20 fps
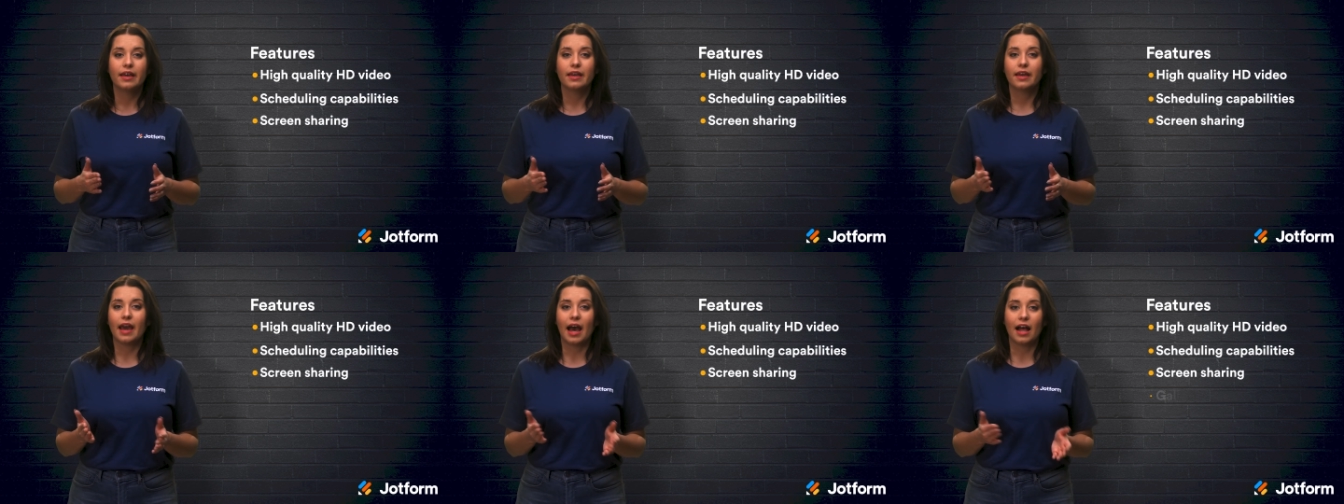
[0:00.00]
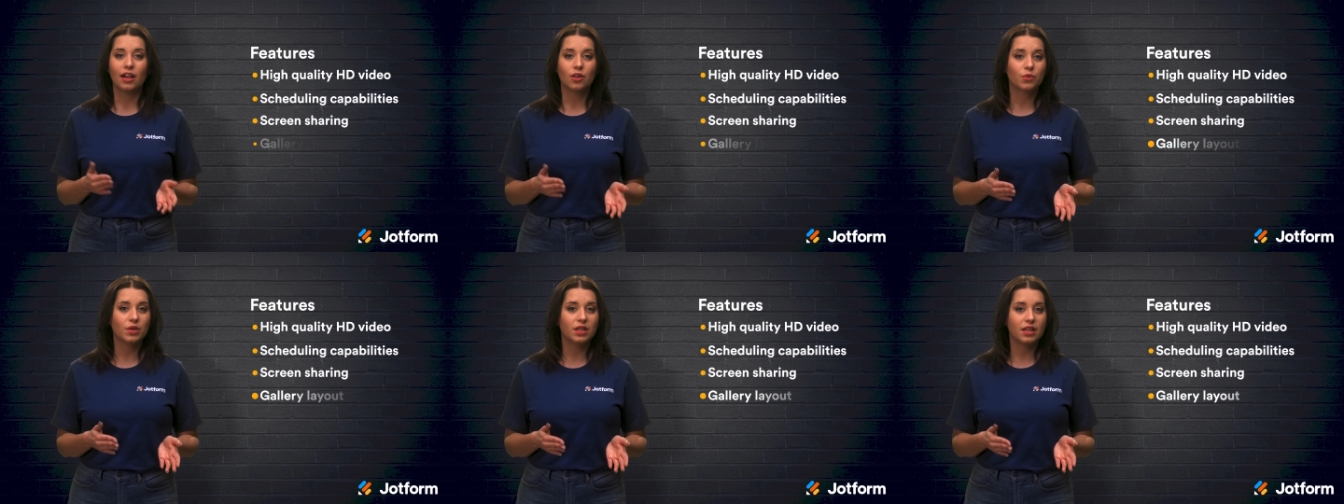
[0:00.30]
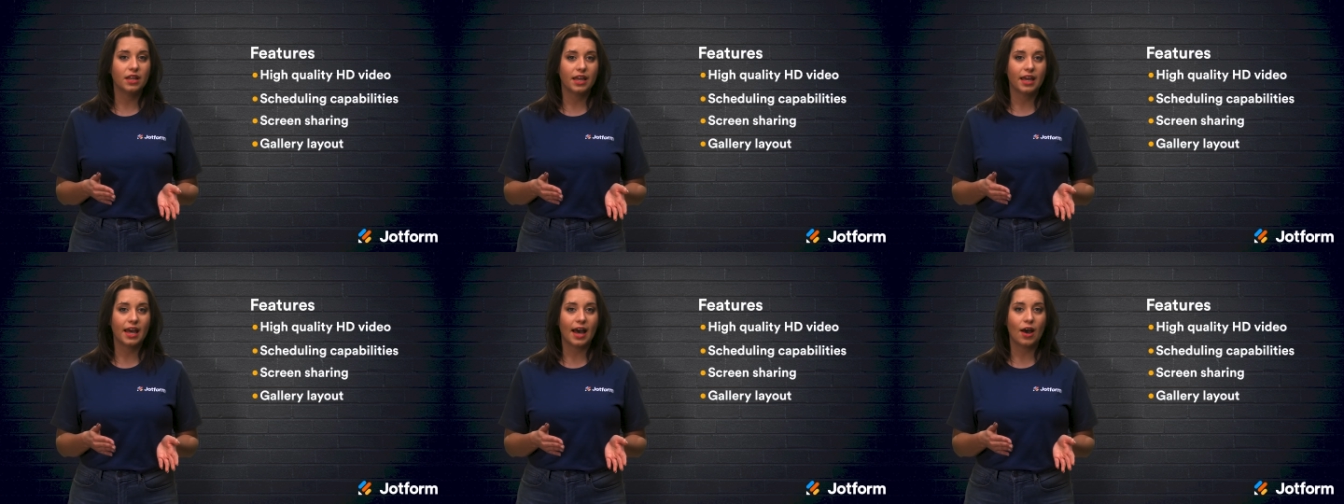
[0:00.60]
gallery
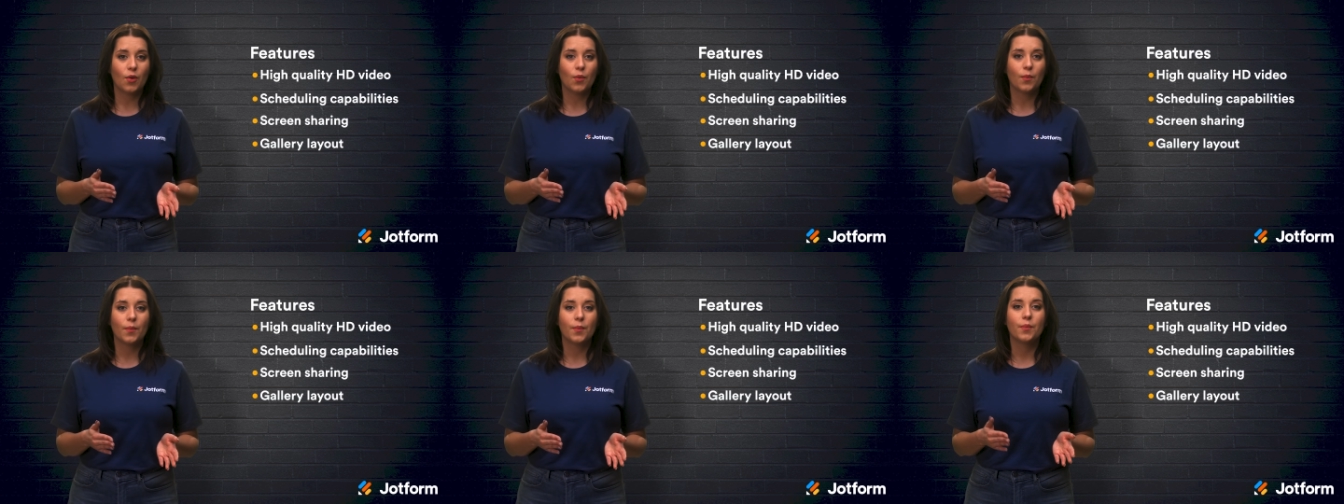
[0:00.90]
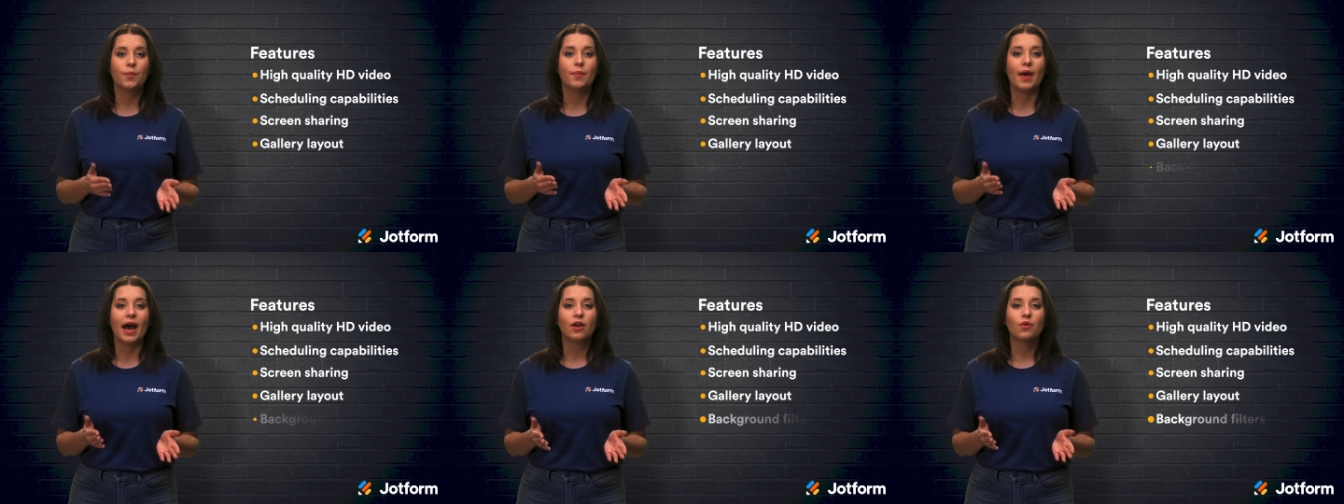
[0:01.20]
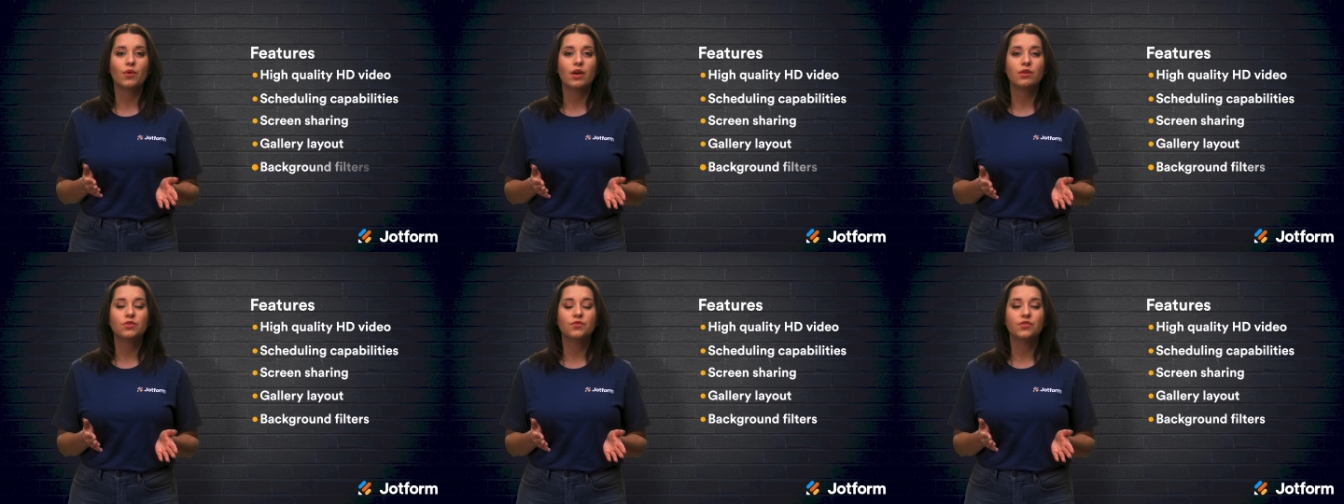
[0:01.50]
layout,
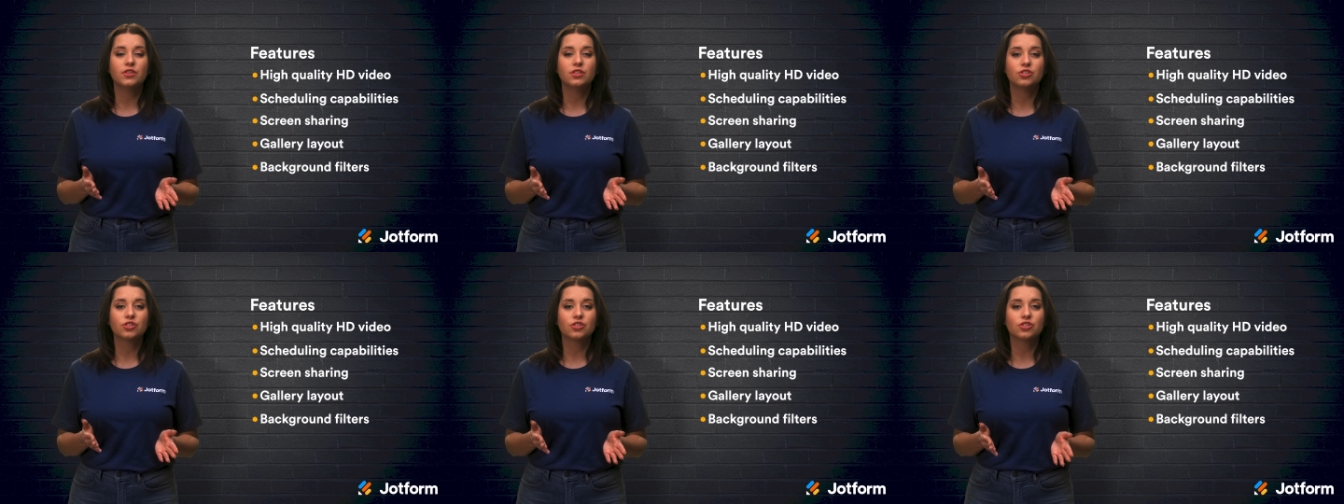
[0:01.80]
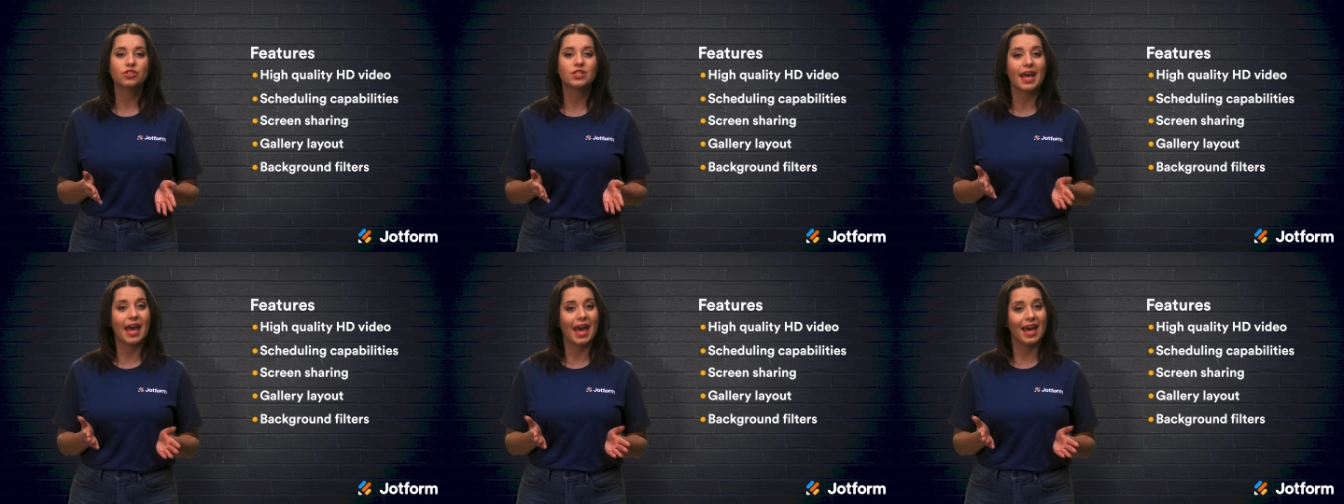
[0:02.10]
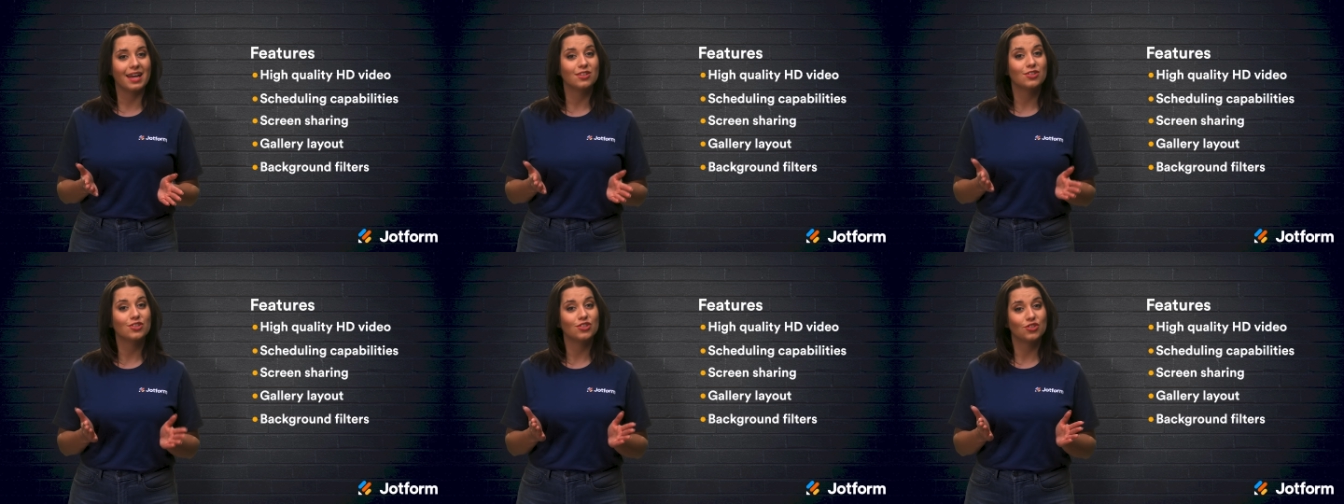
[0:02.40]
background filters,
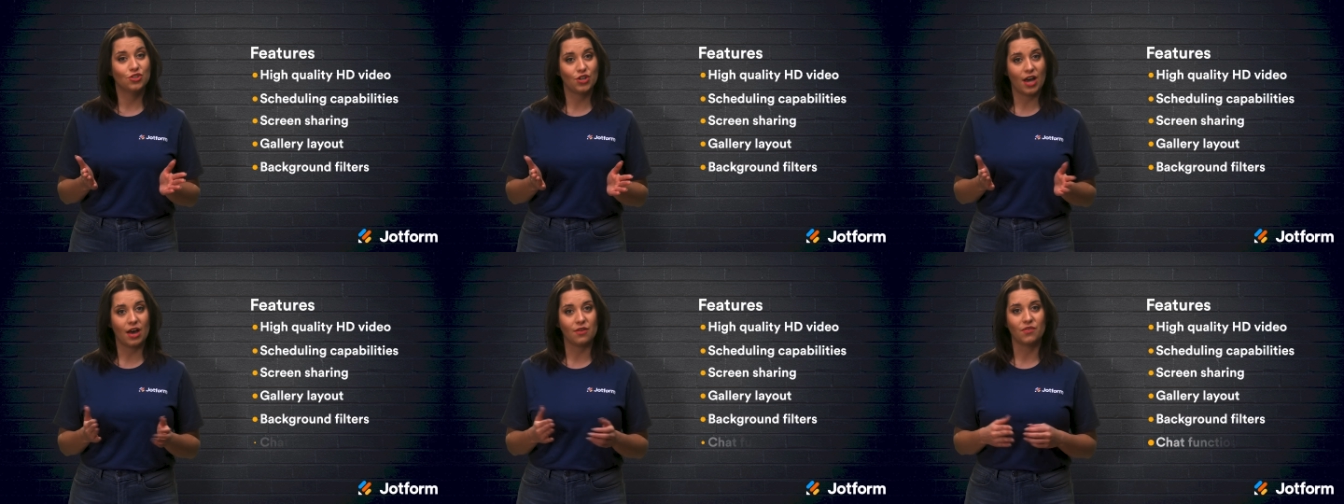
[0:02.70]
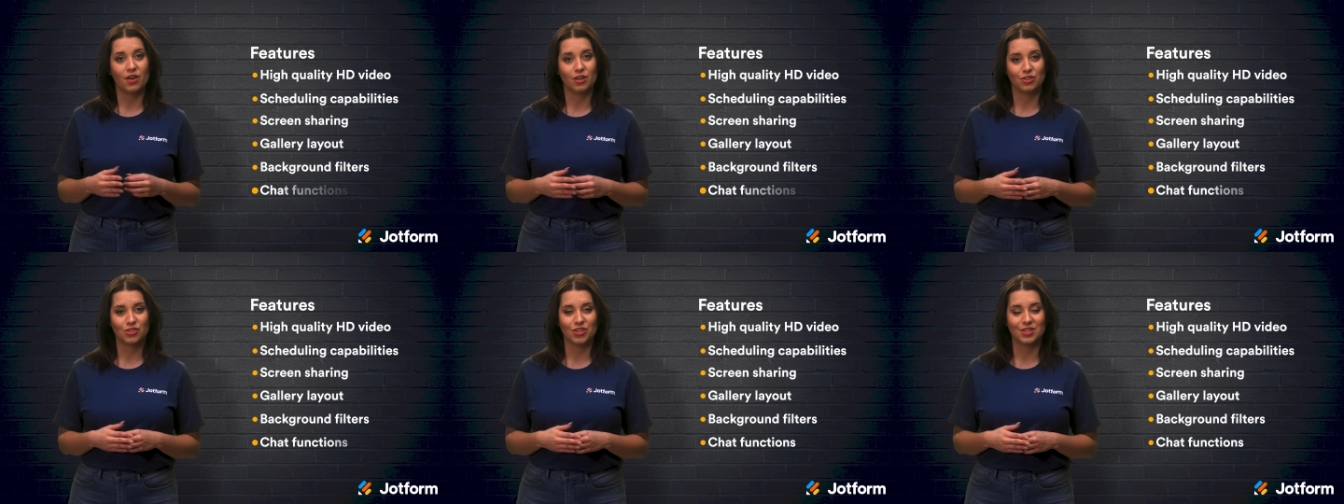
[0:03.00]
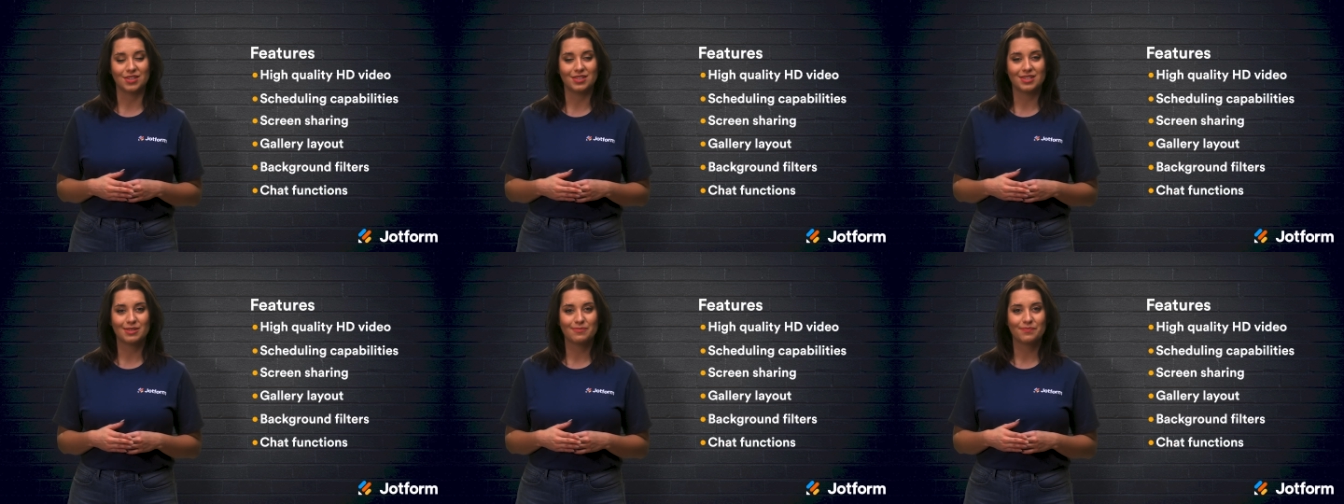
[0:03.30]
and chat
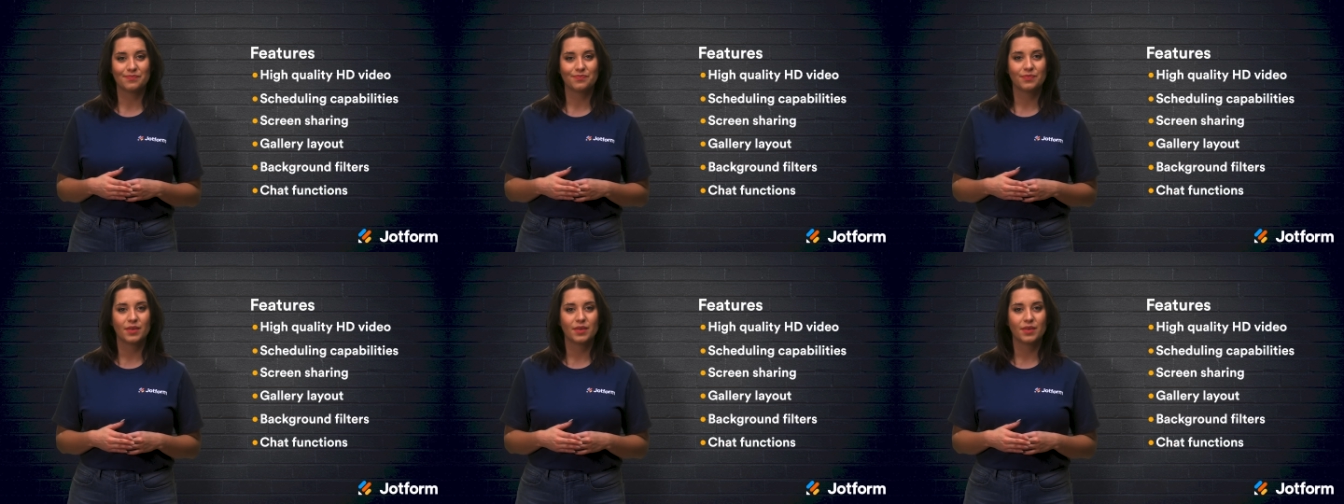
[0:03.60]
functions.